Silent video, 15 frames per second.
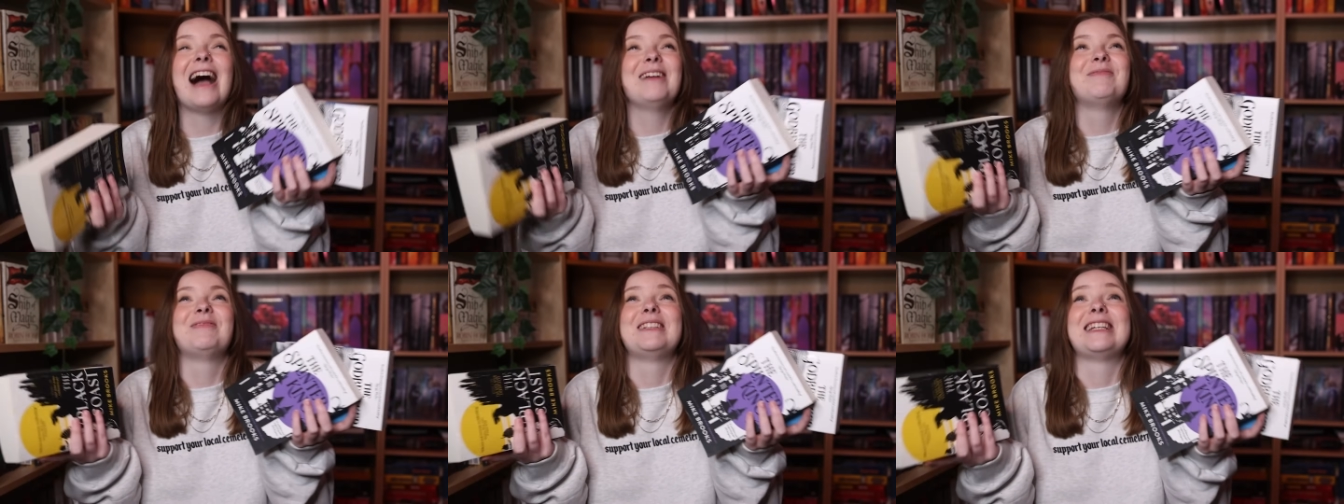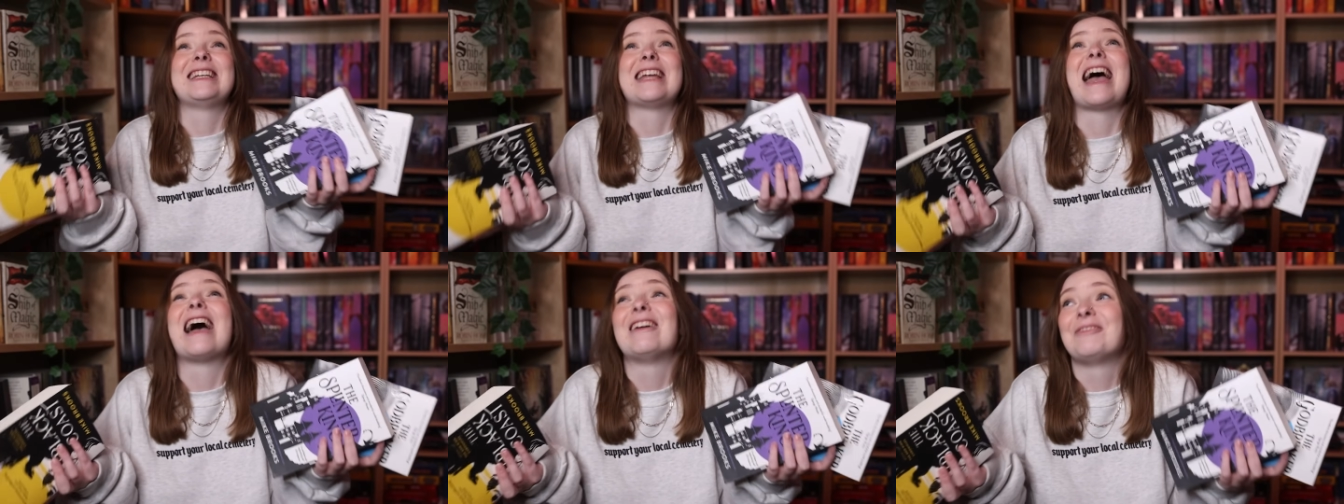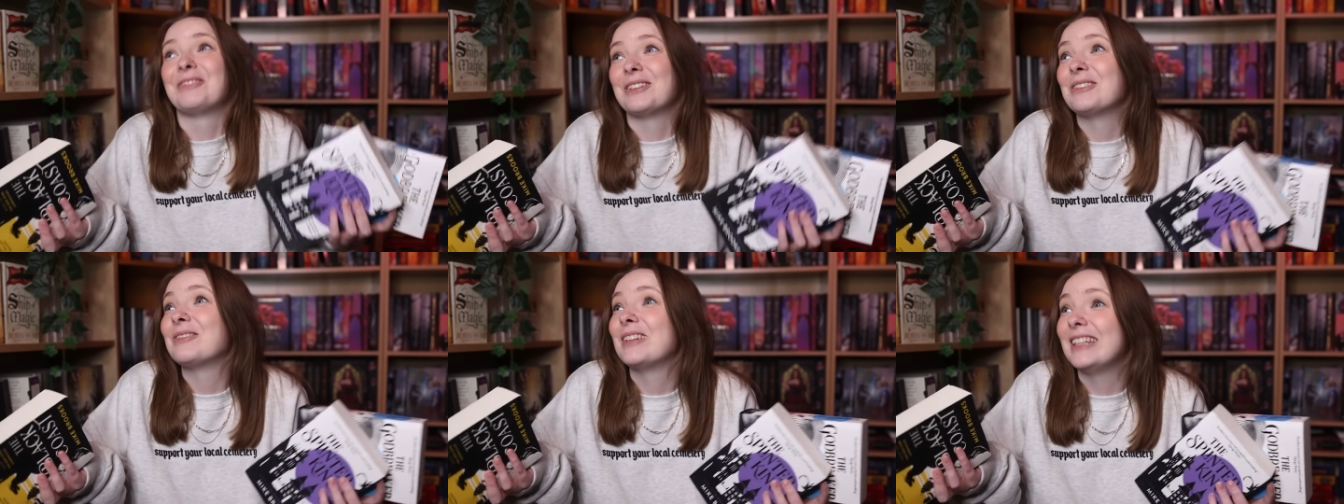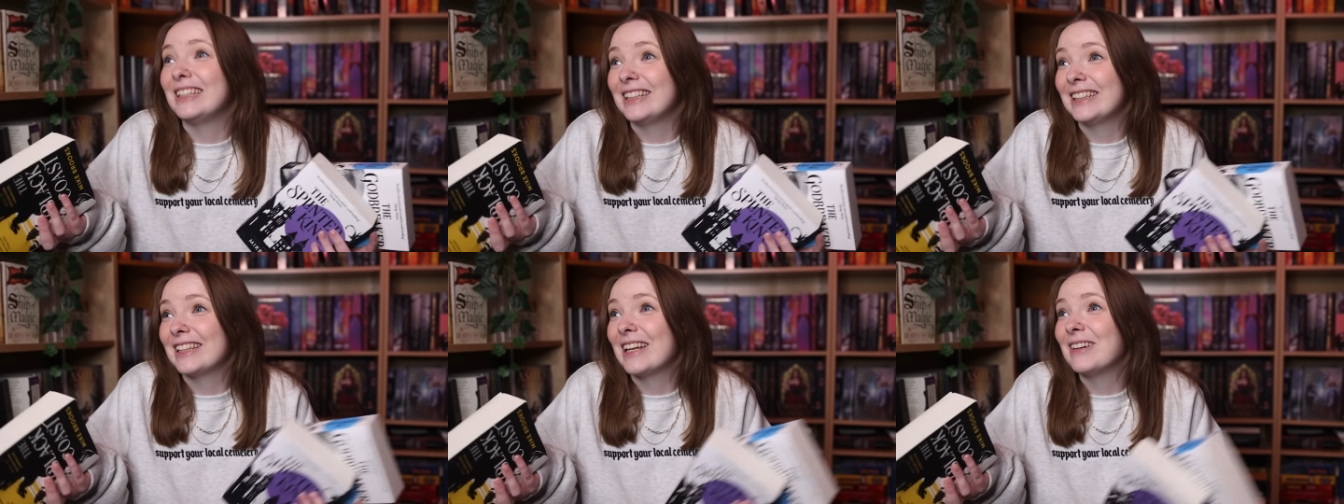I'm never
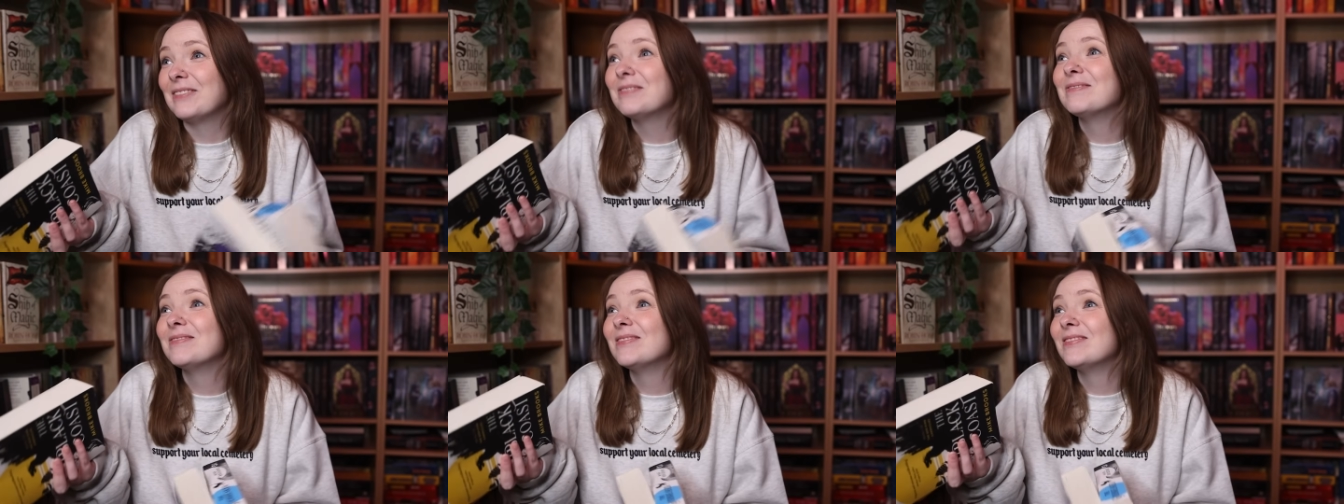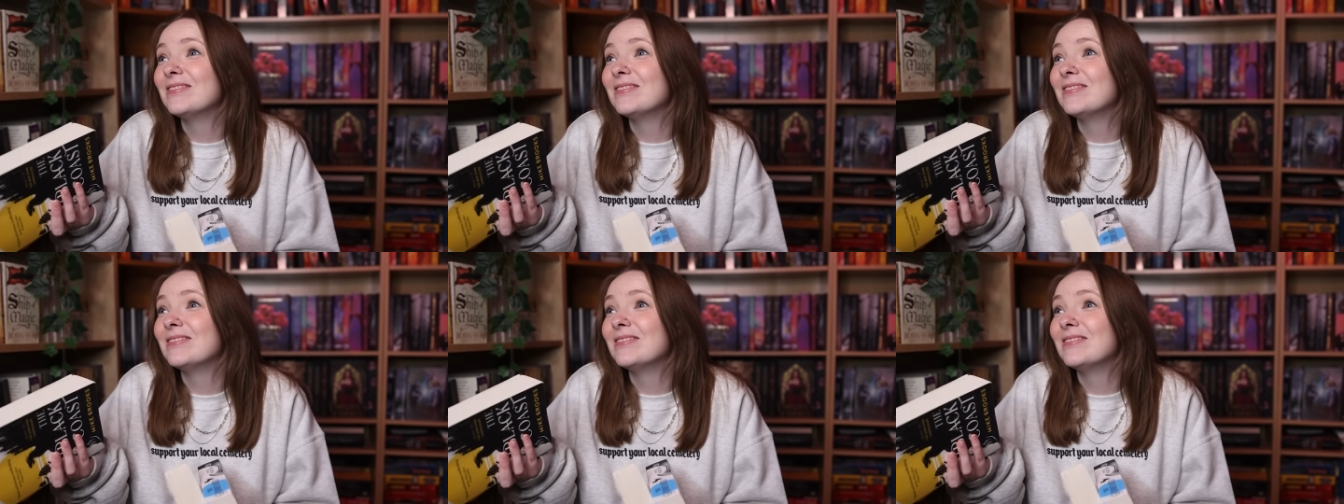reading them